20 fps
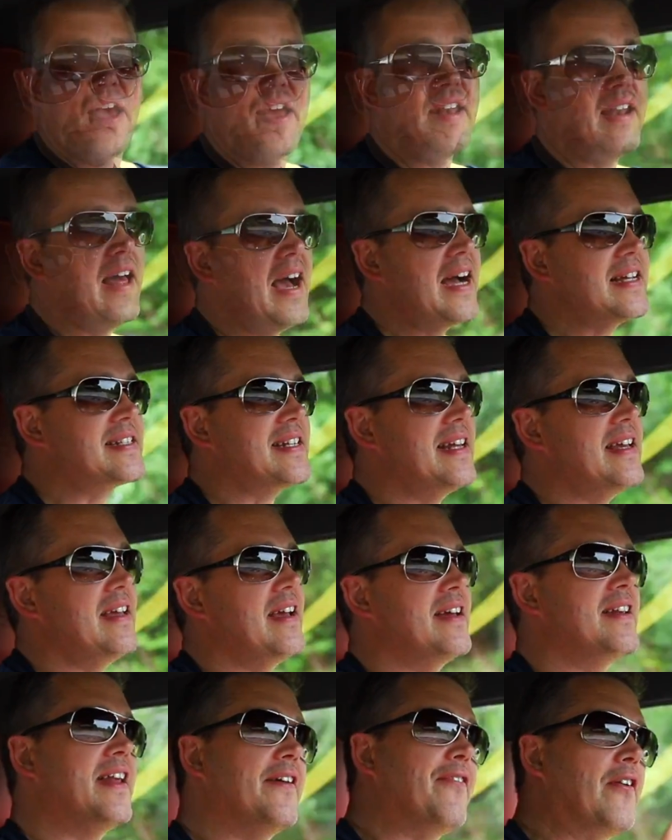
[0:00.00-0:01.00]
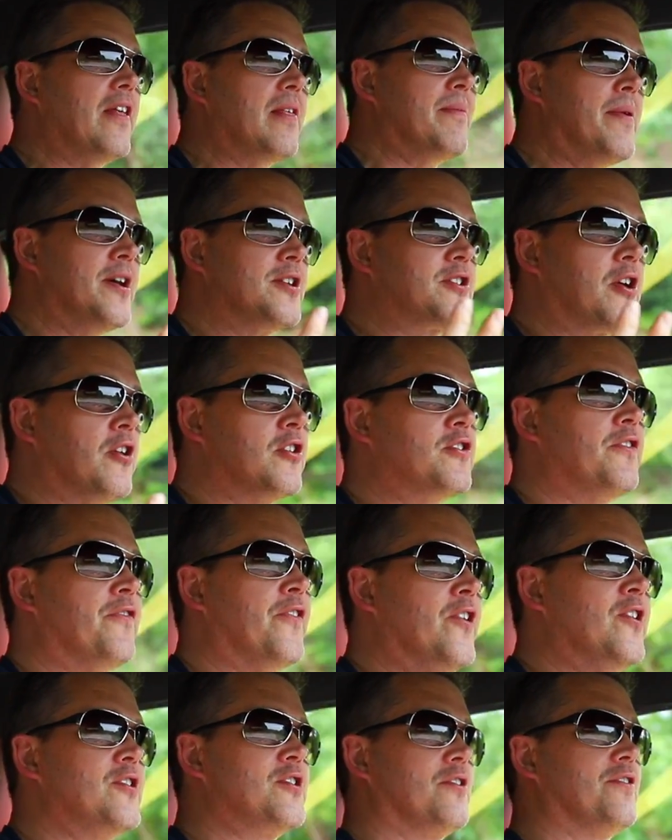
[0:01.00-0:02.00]
And lastly, and definitely the most
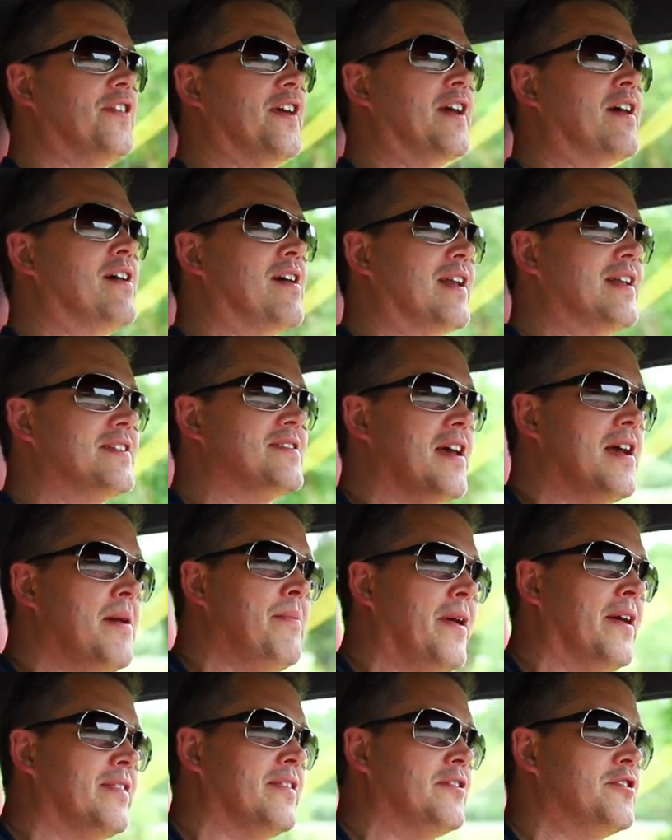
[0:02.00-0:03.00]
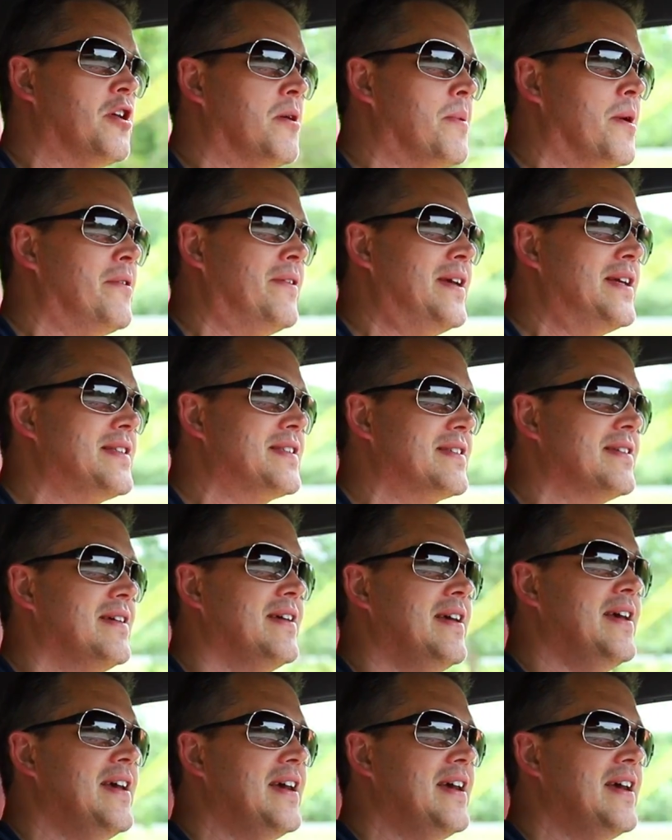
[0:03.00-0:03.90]
controversial thing I'm going to say about the Turbo S,